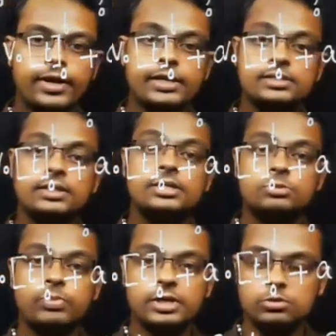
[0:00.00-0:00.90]
That is the
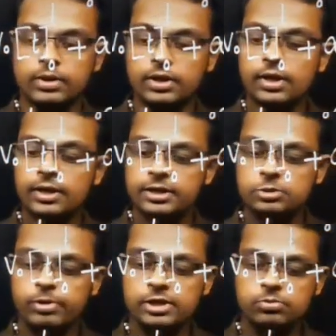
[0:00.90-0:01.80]
displacement.
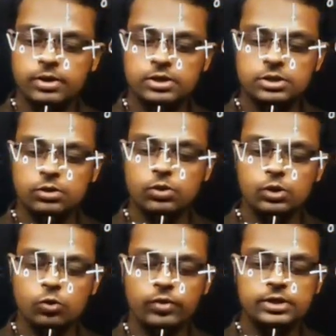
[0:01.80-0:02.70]
Displacement is
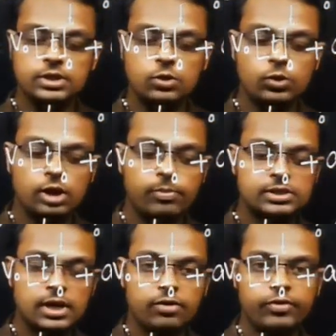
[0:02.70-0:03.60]
equal to v0t
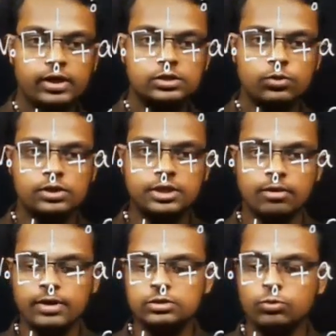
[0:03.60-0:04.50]
plus half a t square is
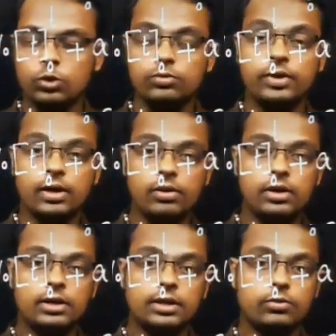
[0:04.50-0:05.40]
same as what? We have
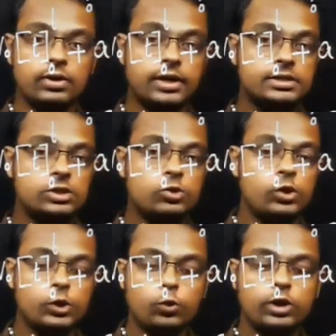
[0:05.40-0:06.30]
learned that one. S is
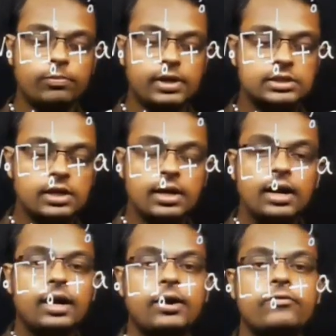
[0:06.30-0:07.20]
equal to ut plus
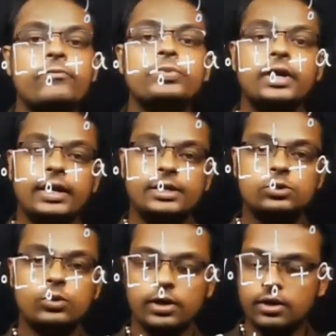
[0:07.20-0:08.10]
half a t
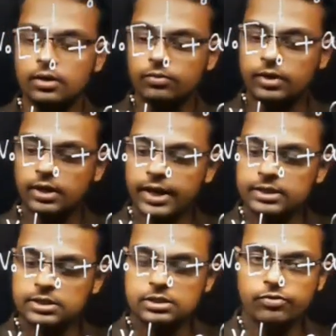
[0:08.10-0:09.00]
square, where
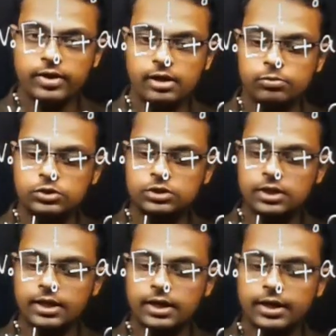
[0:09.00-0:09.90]
x is a final
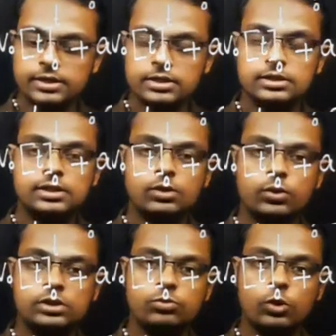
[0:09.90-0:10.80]
position and x is
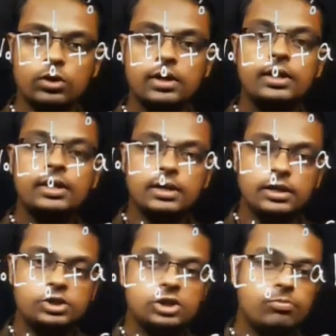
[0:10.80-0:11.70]
0 is what?
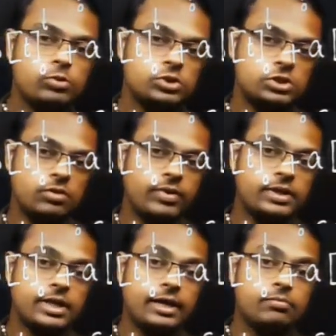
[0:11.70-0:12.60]
Initial position
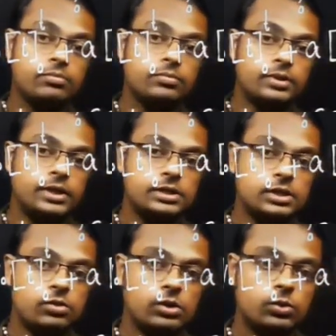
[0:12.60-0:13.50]
when time t
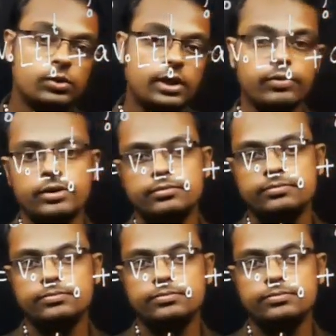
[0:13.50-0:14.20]
is equal to t1.